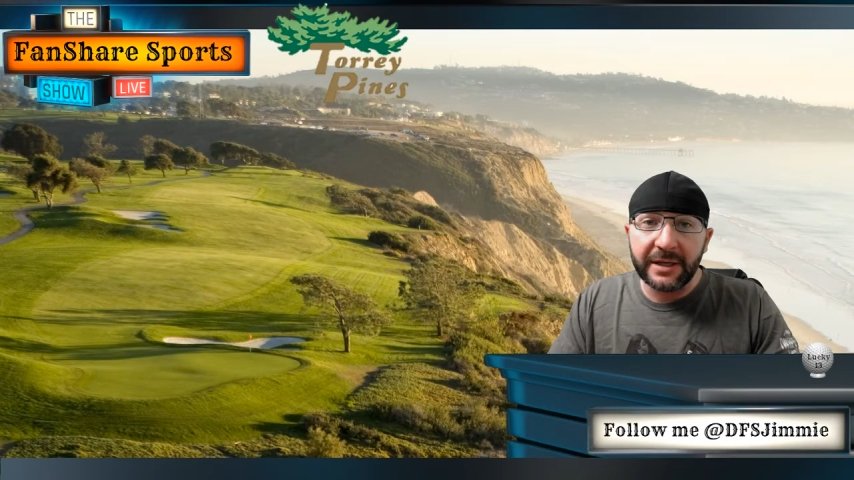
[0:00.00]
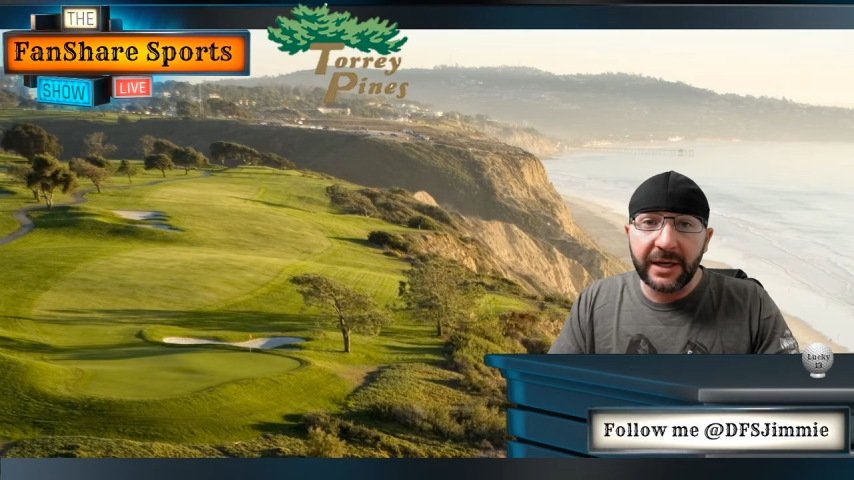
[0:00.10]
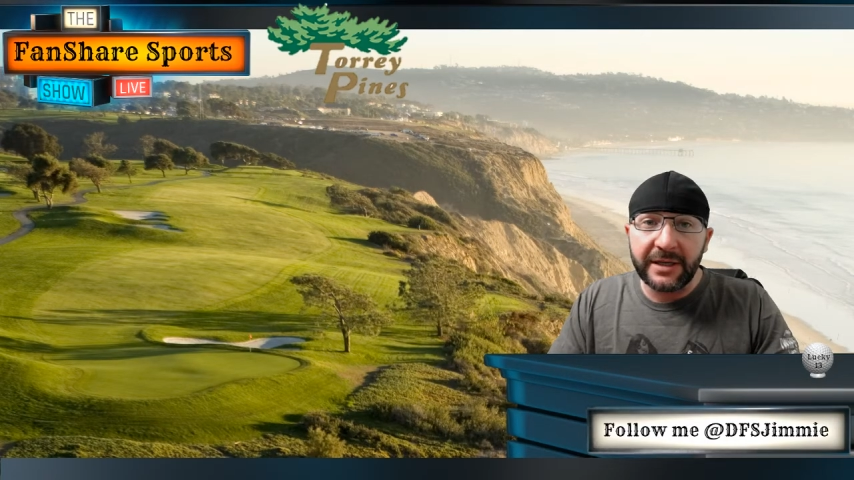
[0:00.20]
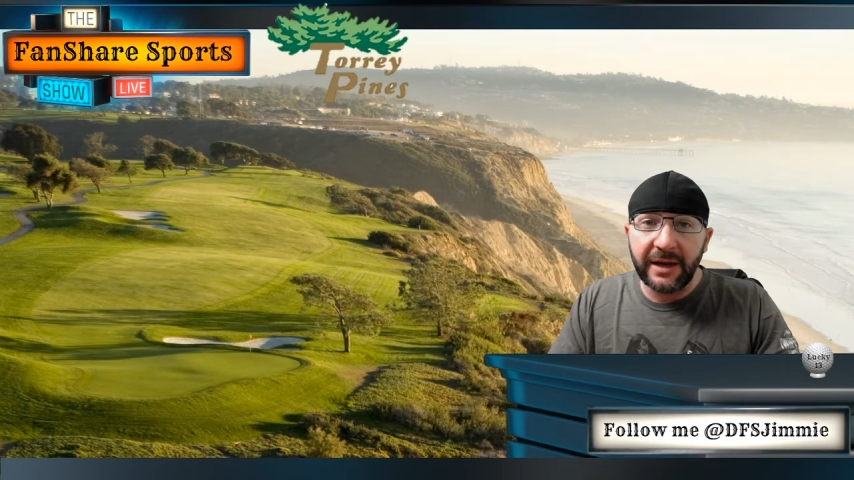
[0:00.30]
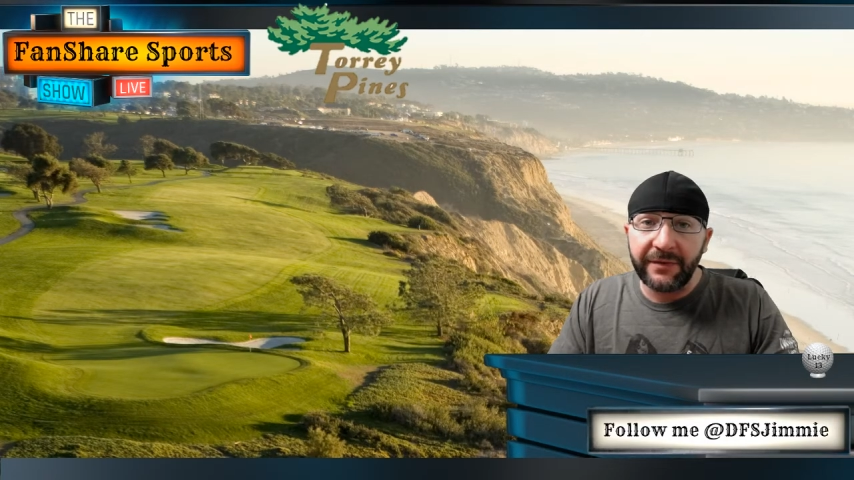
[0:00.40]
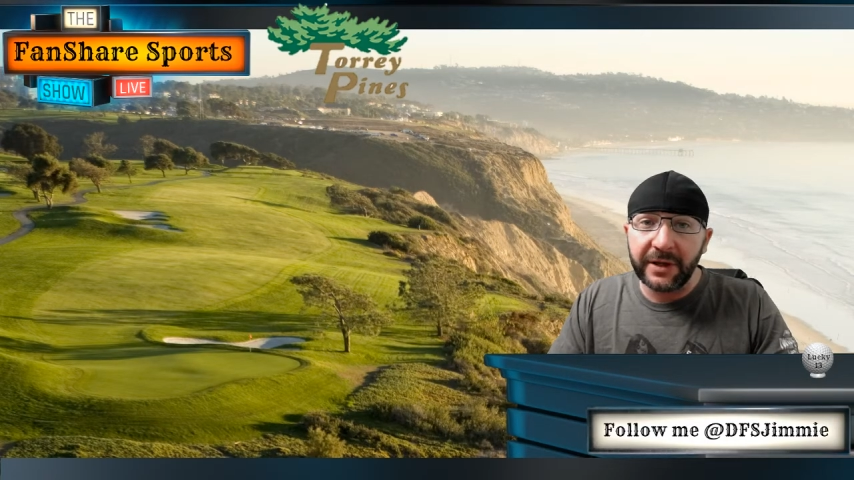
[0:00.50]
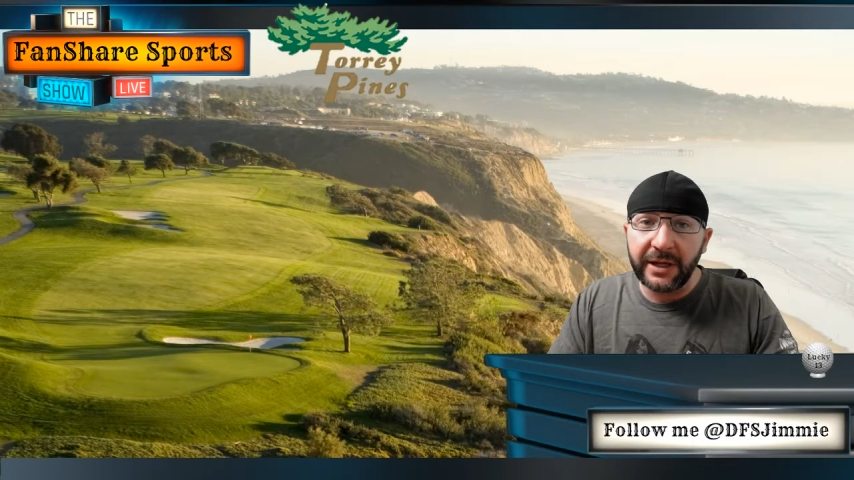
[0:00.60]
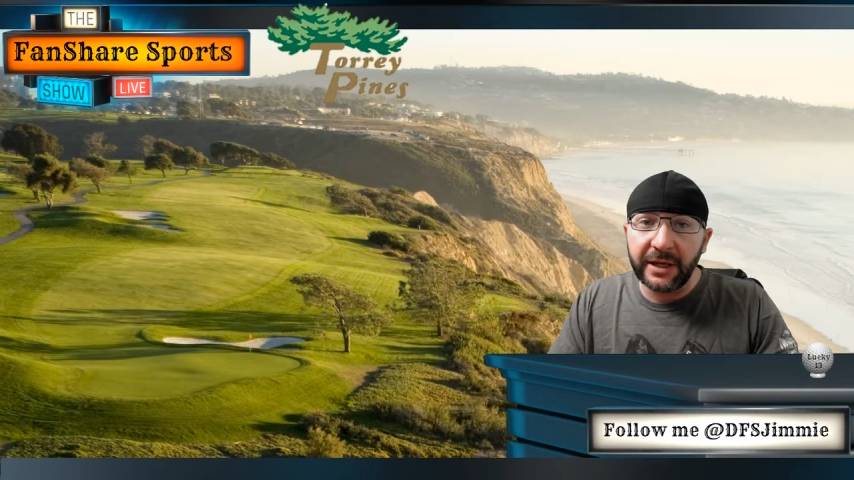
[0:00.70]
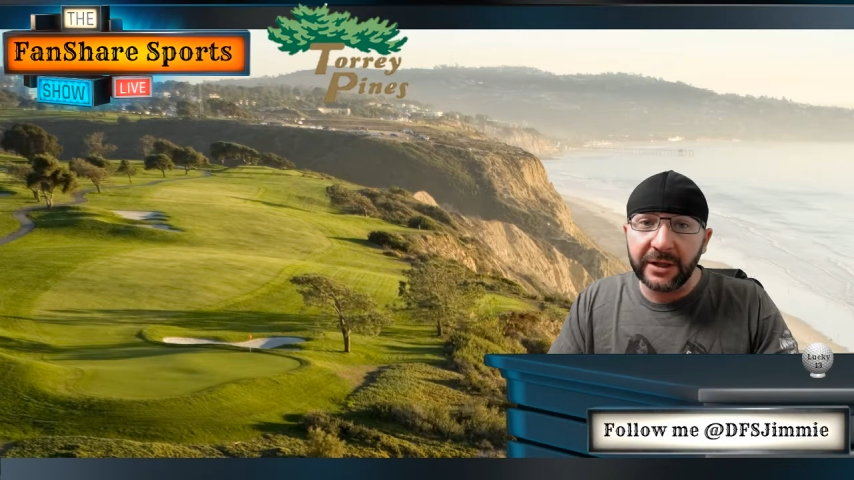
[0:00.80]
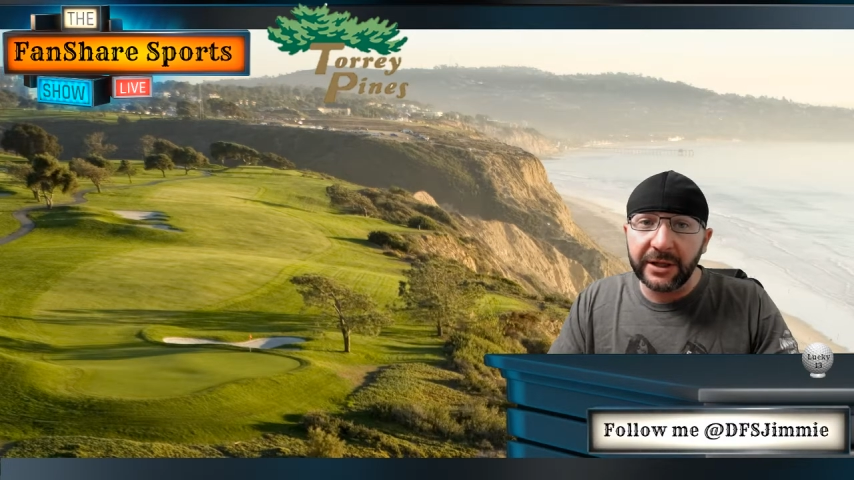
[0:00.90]

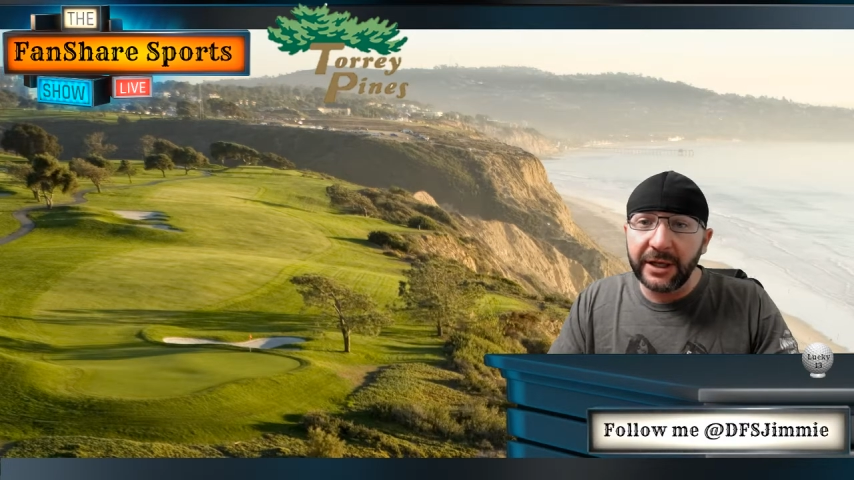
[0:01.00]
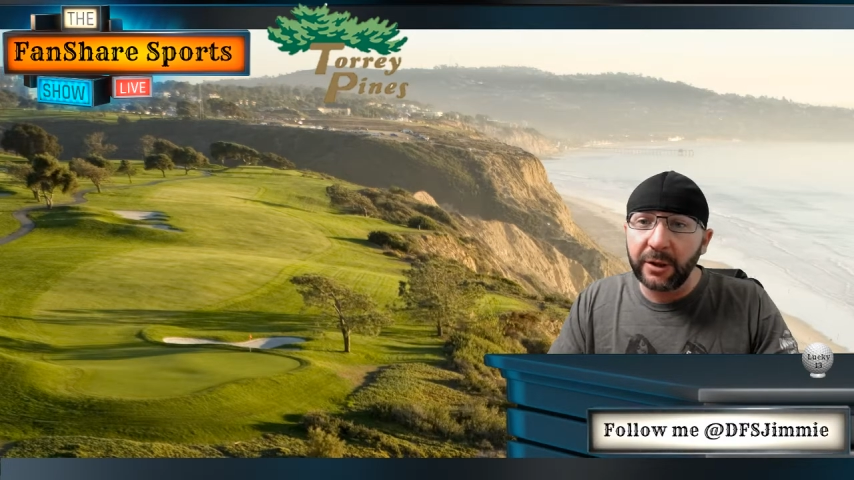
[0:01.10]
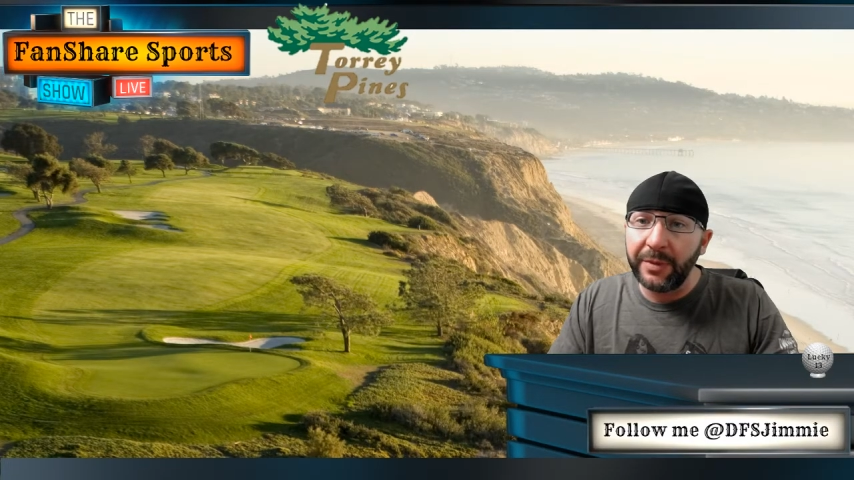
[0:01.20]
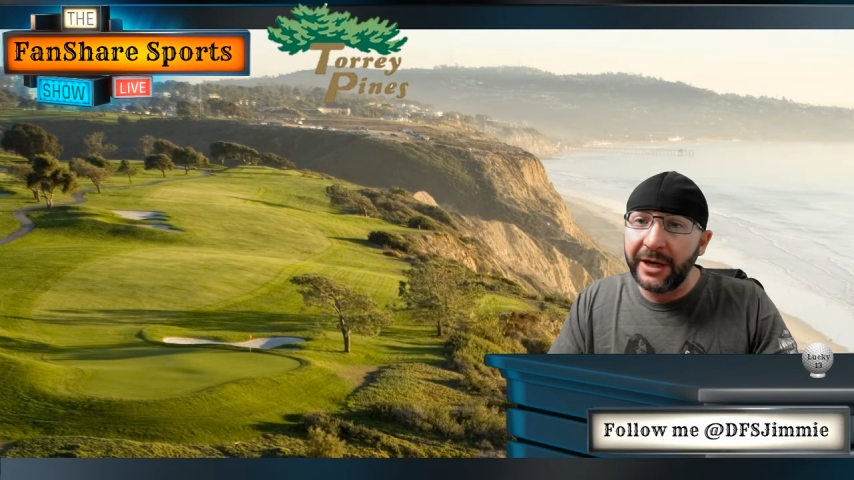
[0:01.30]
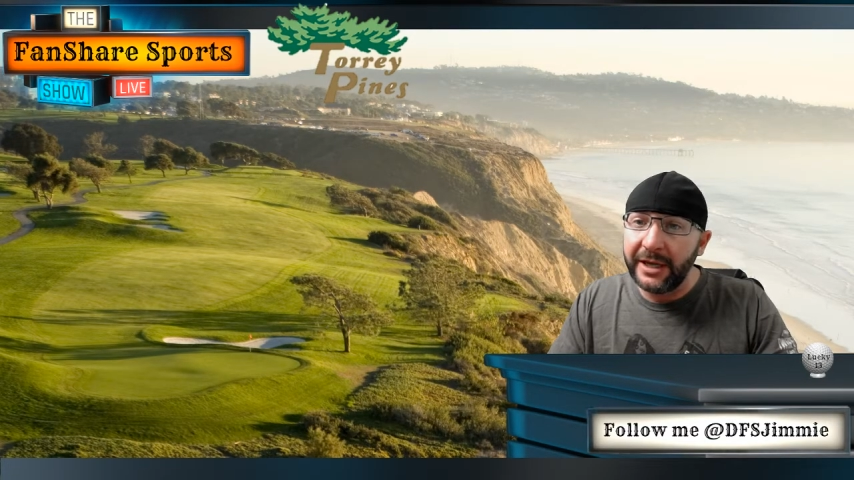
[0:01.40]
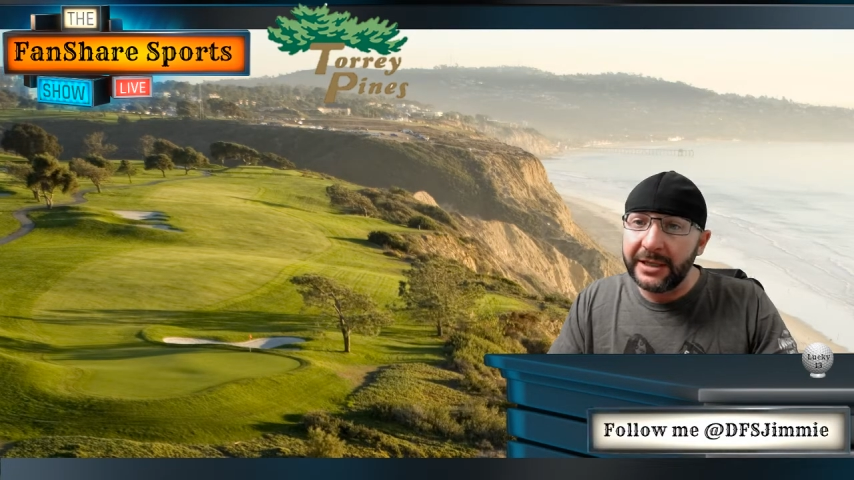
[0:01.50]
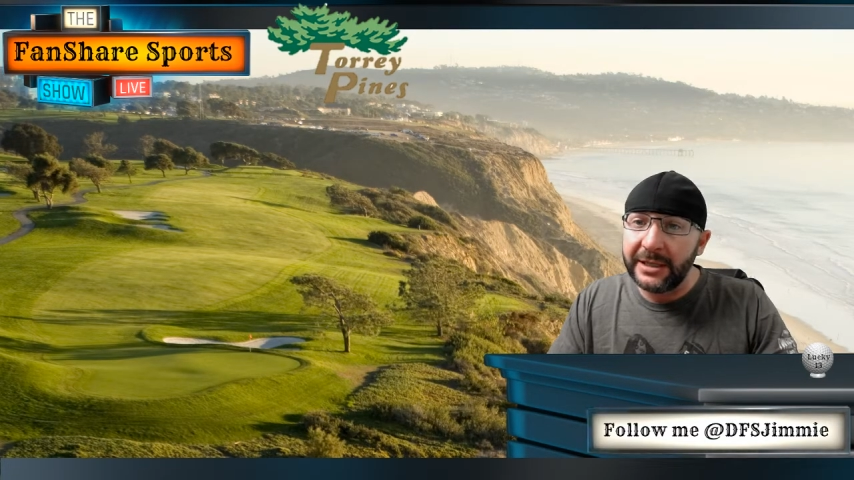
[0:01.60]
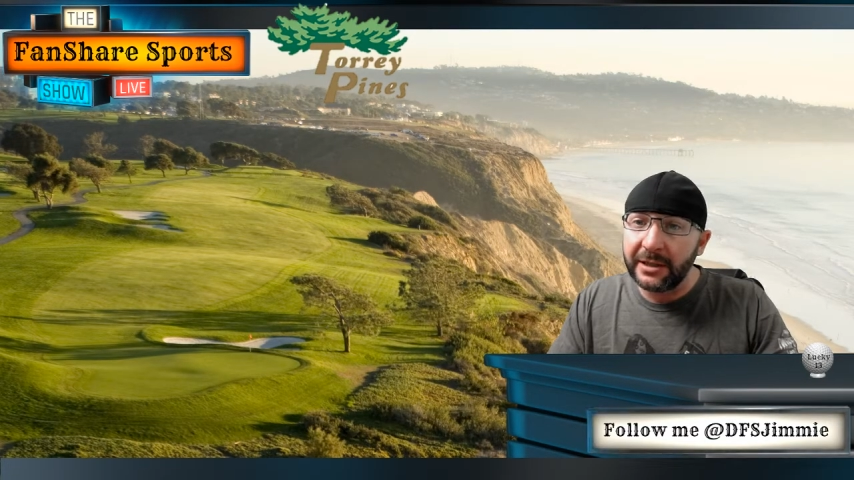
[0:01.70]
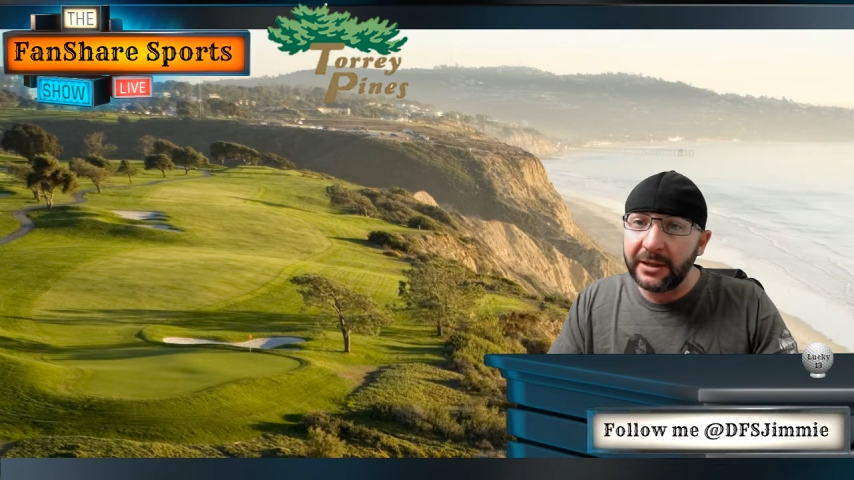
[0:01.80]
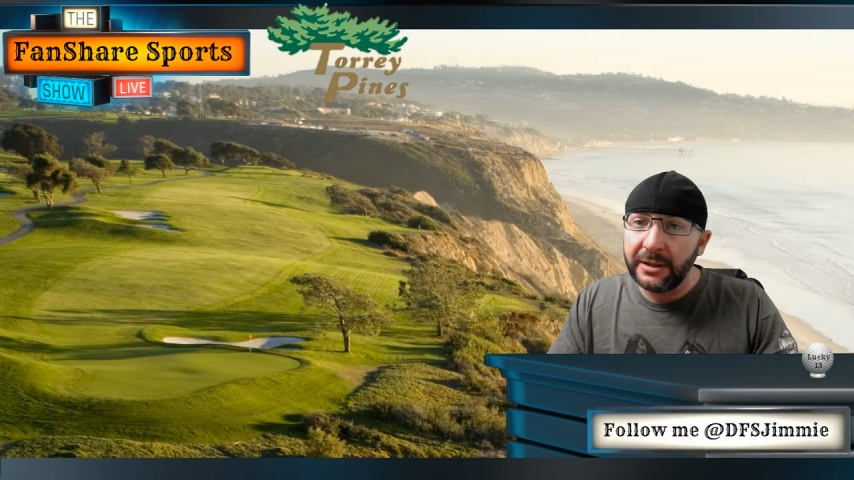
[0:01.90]
definitely a little bit
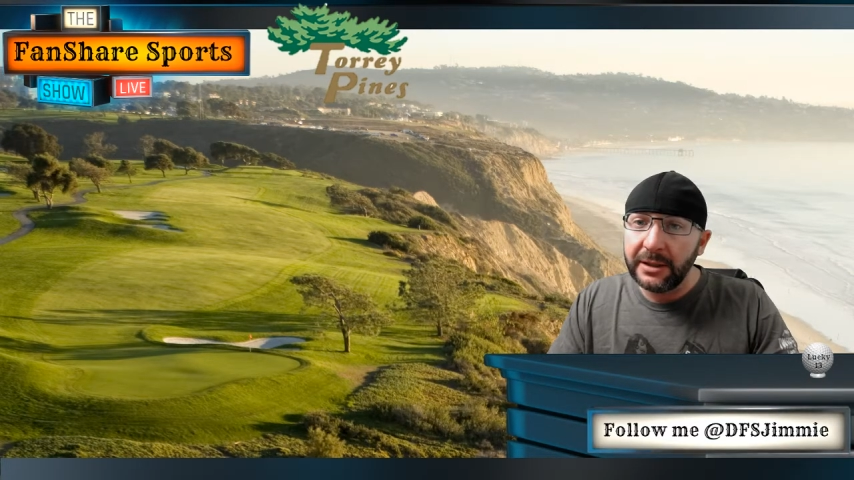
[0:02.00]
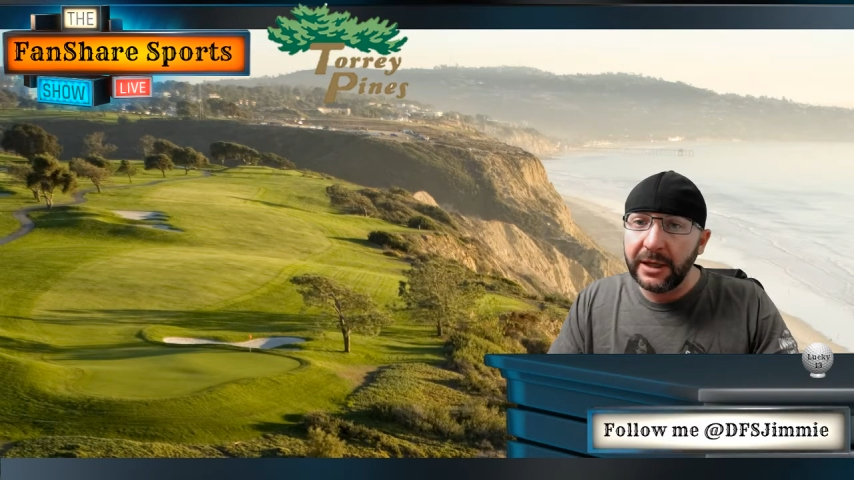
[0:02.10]
easier.